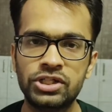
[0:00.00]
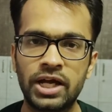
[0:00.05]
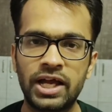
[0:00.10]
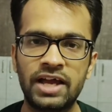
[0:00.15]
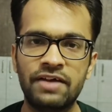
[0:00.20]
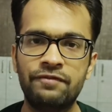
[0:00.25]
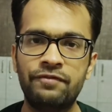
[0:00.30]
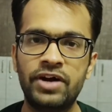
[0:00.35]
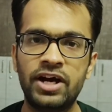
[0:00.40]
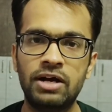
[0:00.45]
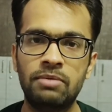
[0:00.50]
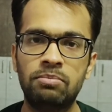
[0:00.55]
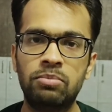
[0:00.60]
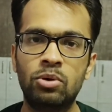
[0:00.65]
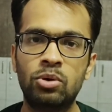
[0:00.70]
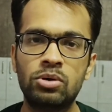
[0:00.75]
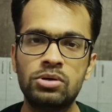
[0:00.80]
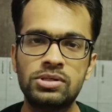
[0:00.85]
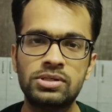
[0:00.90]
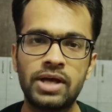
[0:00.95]
I have read
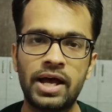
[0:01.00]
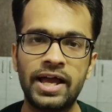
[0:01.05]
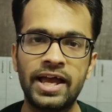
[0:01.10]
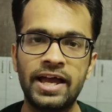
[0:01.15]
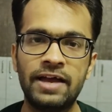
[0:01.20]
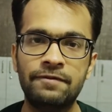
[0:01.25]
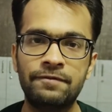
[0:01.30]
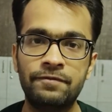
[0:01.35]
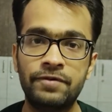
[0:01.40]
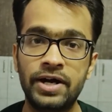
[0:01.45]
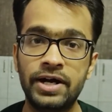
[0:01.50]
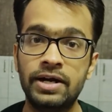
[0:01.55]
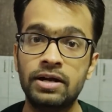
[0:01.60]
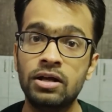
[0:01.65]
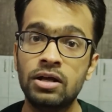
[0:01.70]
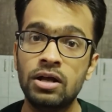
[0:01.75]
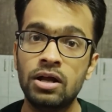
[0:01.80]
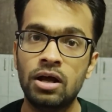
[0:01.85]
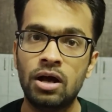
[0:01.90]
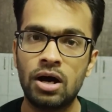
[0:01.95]
books, I have
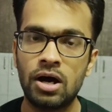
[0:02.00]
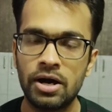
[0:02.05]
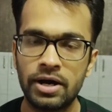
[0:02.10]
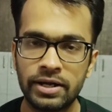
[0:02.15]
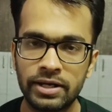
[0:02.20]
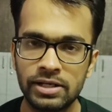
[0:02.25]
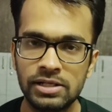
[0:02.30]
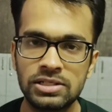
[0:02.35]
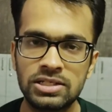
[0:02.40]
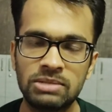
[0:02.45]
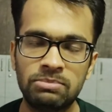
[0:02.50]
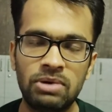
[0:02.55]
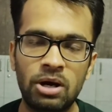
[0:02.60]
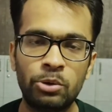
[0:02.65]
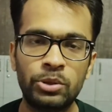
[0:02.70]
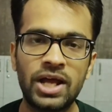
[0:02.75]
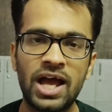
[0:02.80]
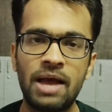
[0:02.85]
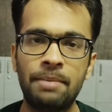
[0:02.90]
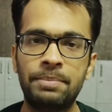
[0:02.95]
read articles
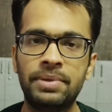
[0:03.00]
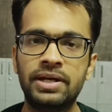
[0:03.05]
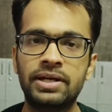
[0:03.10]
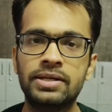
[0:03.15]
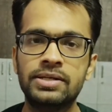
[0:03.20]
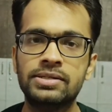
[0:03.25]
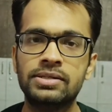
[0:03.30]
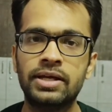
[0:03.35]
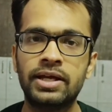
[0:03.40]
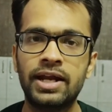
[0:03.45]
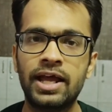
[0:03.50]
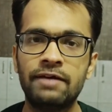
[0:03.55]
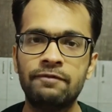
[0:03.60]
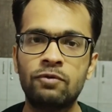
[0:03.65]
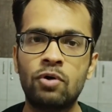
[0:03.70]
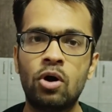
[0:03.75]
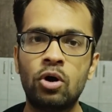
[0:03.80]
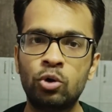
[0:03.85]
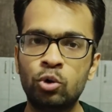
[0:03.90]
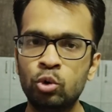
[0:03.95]
about happiness, and
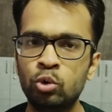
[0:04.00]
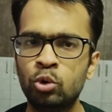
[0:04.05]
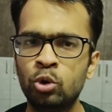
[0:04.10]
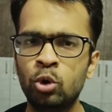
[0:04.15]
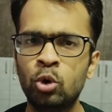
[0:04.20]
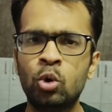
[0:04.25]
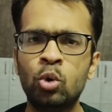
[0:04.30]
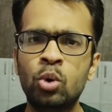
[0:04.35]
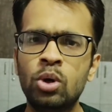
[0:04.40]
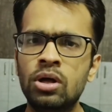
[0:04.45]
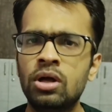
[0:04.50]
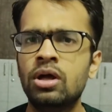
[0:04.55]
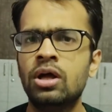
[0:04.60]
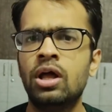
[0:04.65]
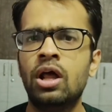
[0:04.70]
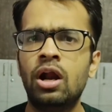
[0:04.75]
I've got to know